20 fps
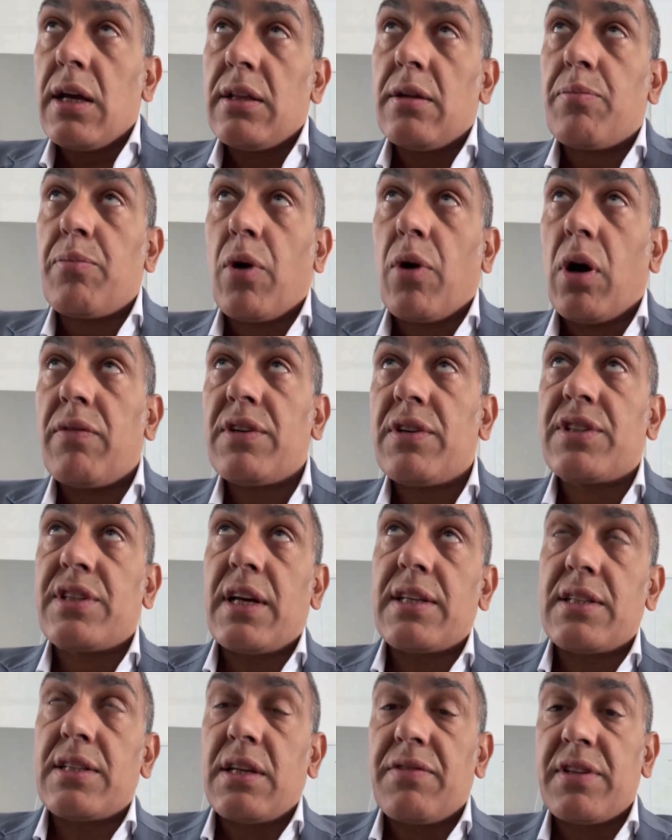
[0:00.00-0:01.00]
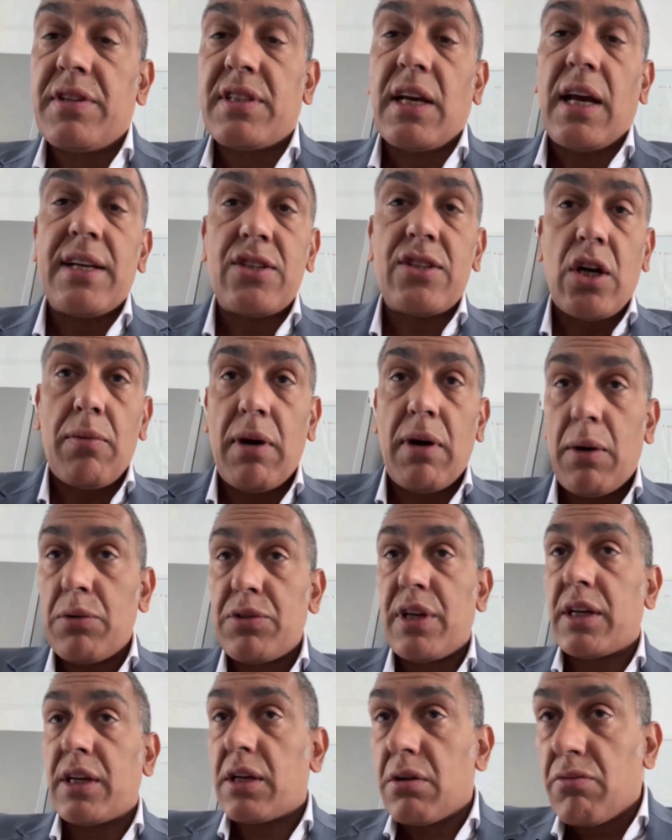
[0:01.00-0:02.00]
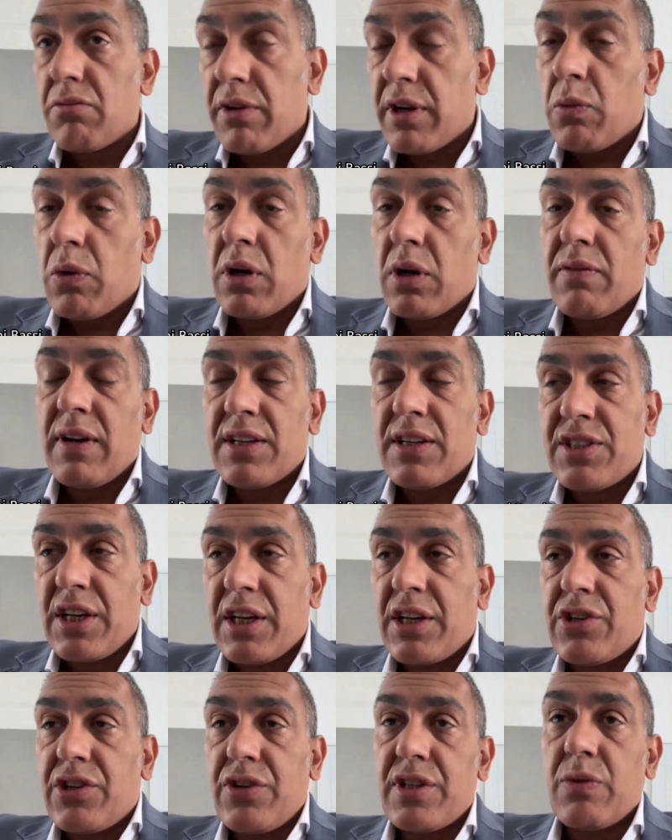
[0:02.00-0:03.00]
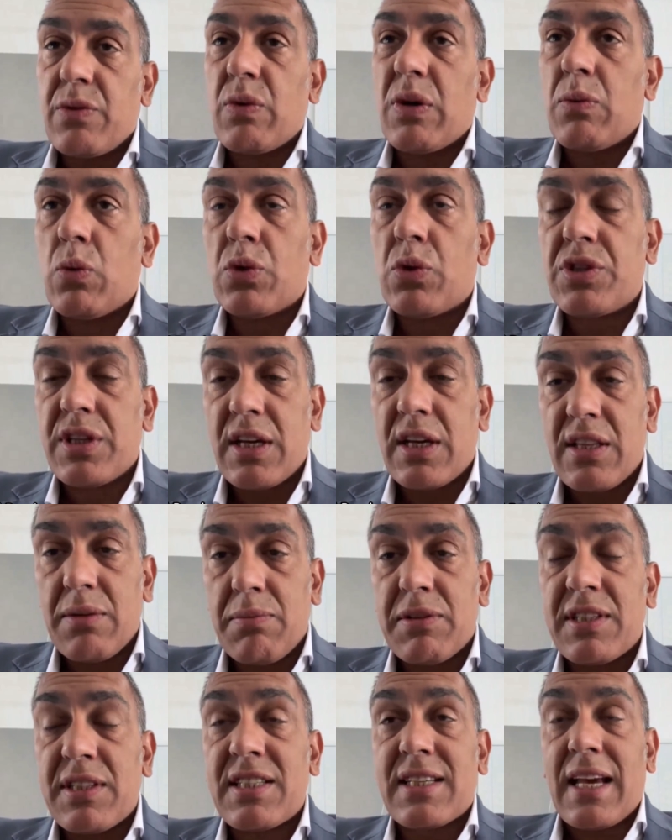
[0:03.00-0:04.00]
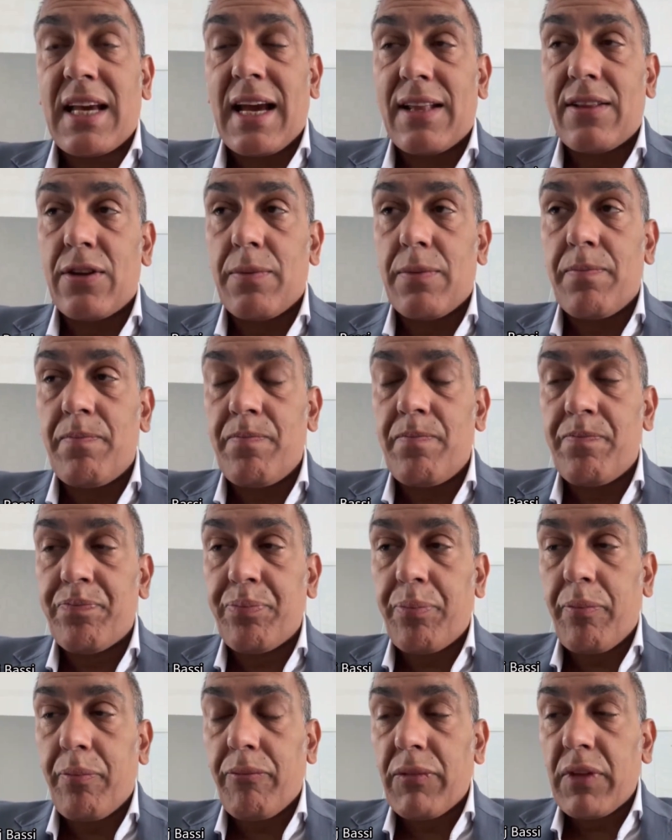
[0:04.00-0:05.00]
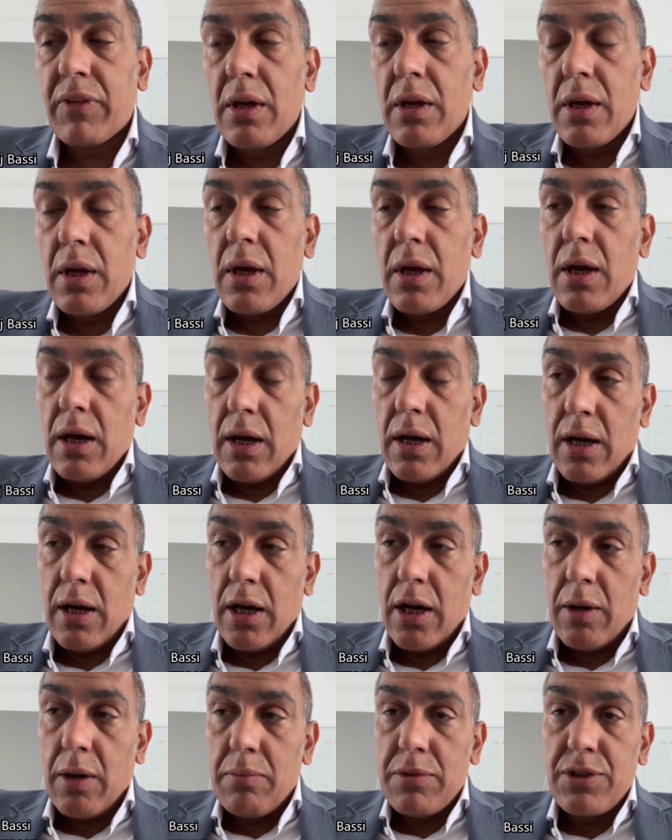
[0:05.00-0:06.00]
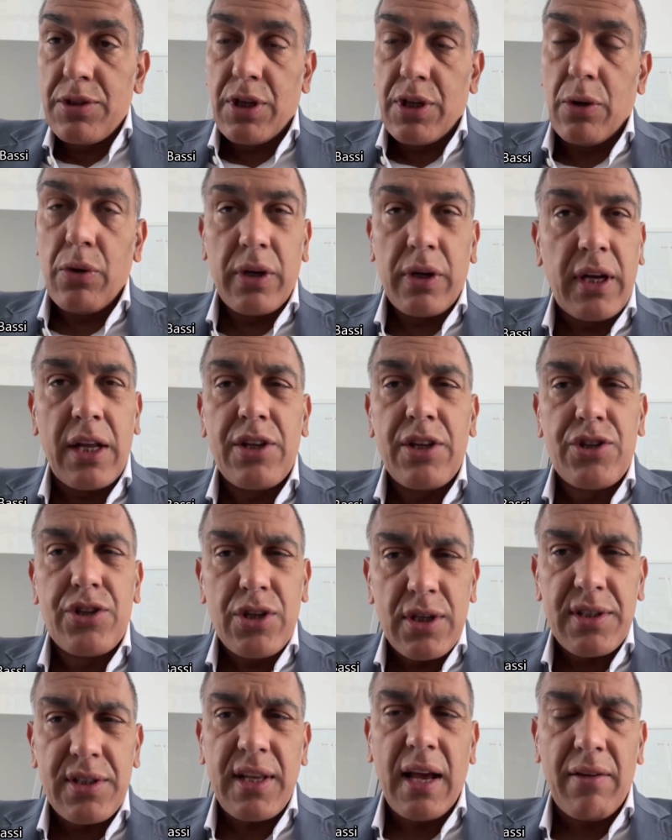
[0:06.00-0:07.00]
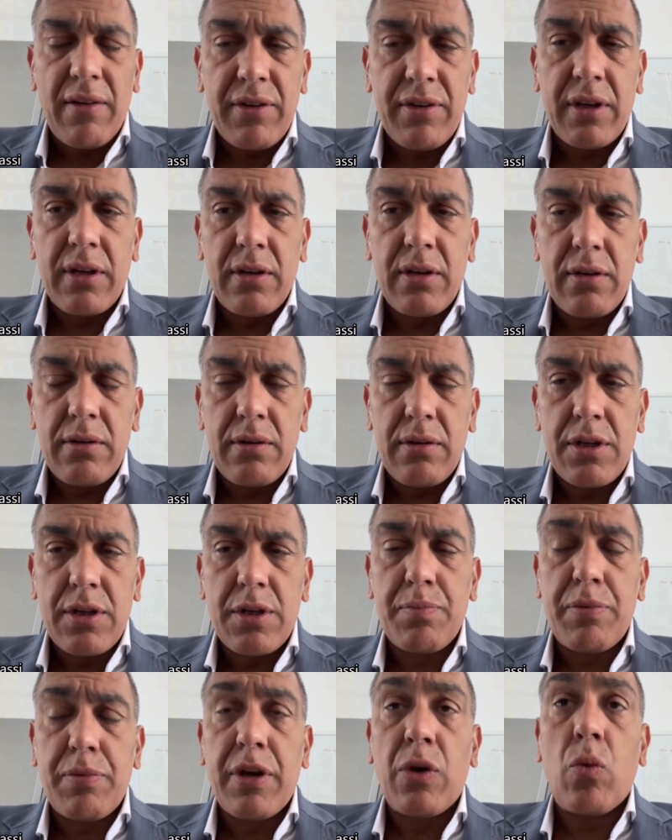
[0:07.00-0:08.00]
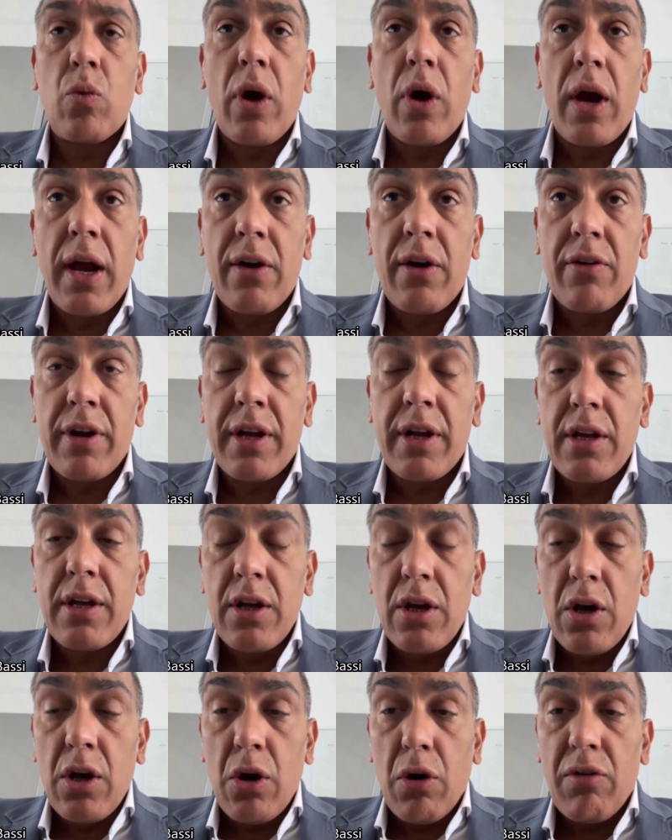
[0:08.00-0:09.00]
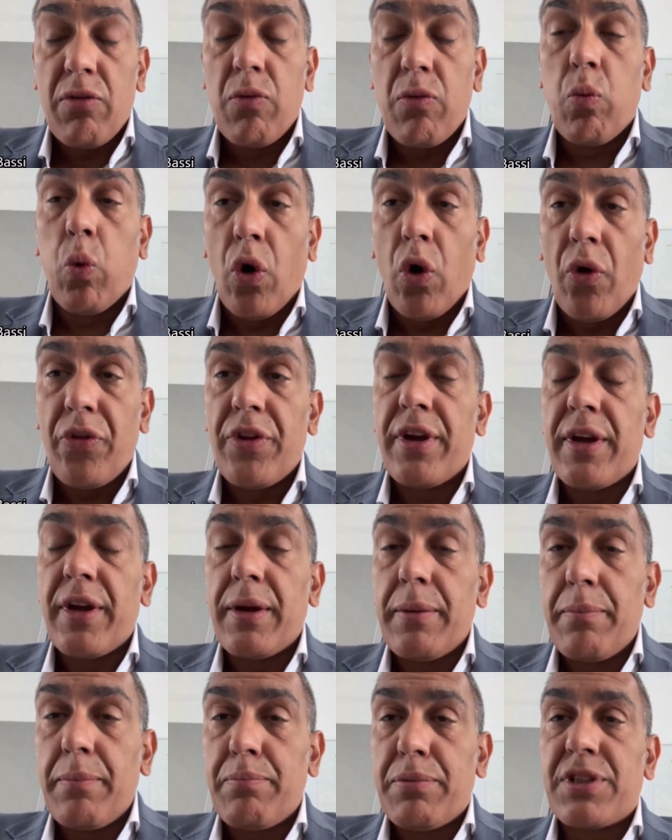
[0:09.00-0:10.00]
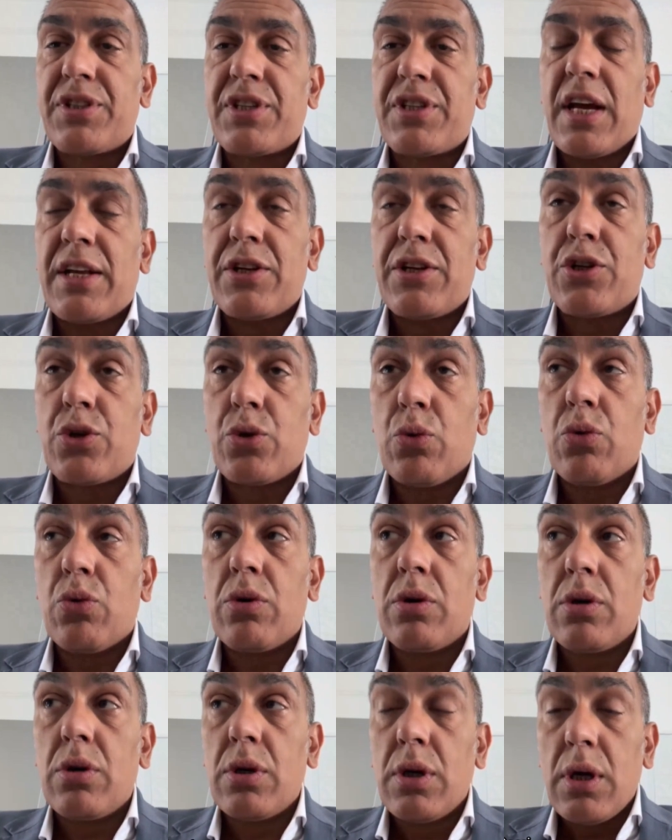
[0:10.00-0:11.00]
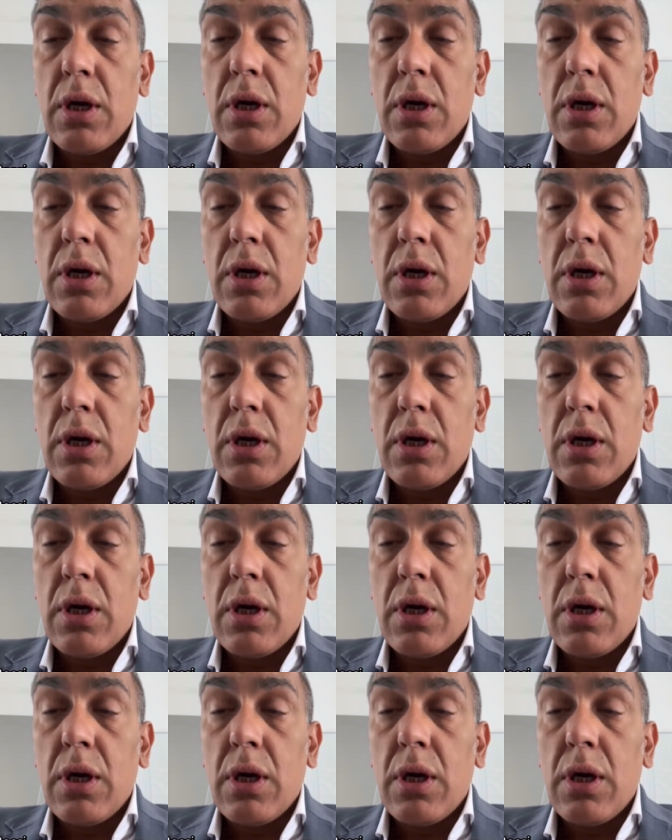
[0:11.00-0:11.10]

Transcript: In the private sector, if it's daytime hours, they can ring one of our secretaries and we will see them and scan them. So again, just being wary of what the potential